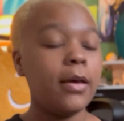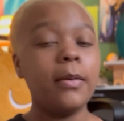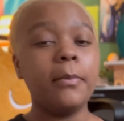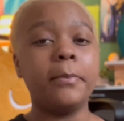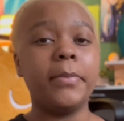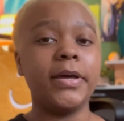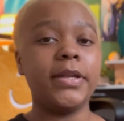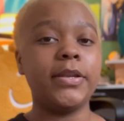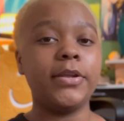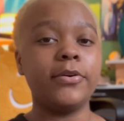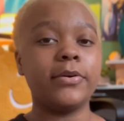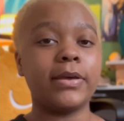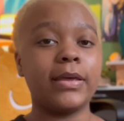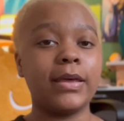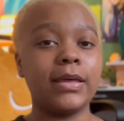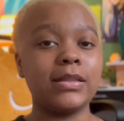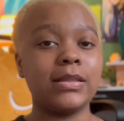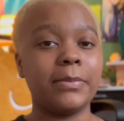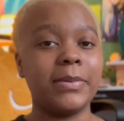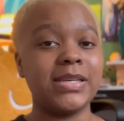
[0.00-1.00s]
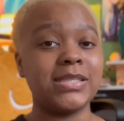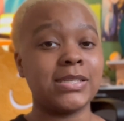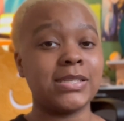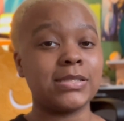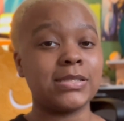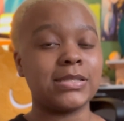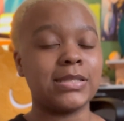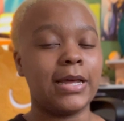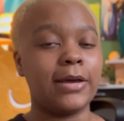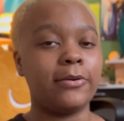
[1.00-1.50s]
But you can get the
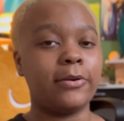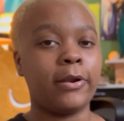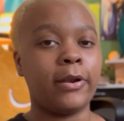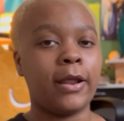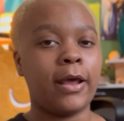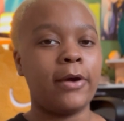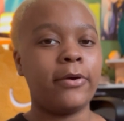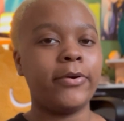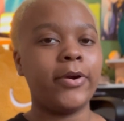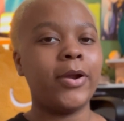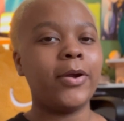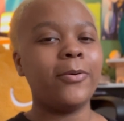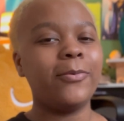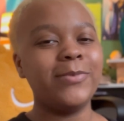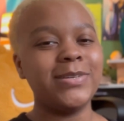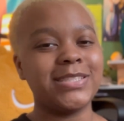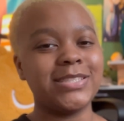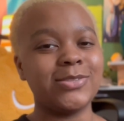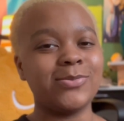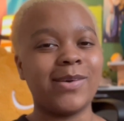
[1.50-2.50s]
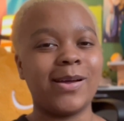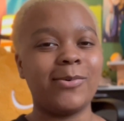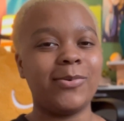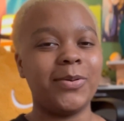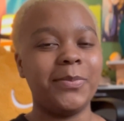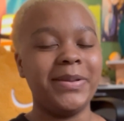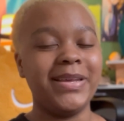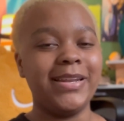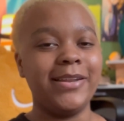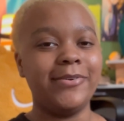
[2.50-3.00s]
basics down in an hour, which is what we'll
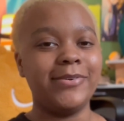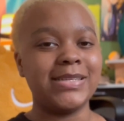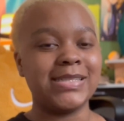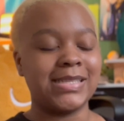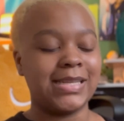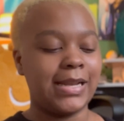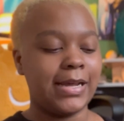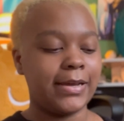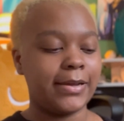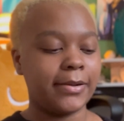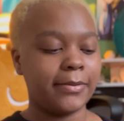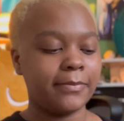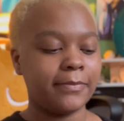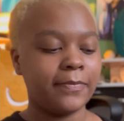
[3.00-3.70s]
be doing today.